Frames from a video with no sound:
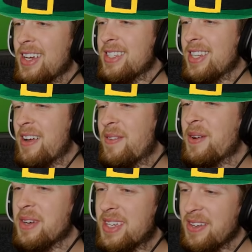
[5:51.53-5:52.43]
Is it ever
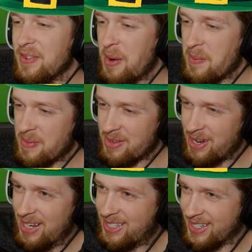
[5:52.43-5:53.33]
going to give up, or do we
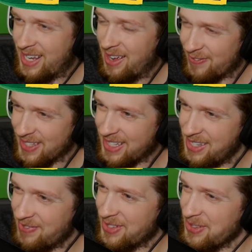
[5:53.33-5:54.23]
just have to
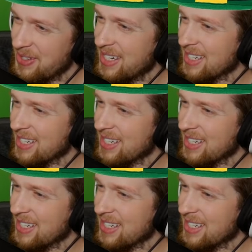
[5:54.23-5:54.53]
keep going?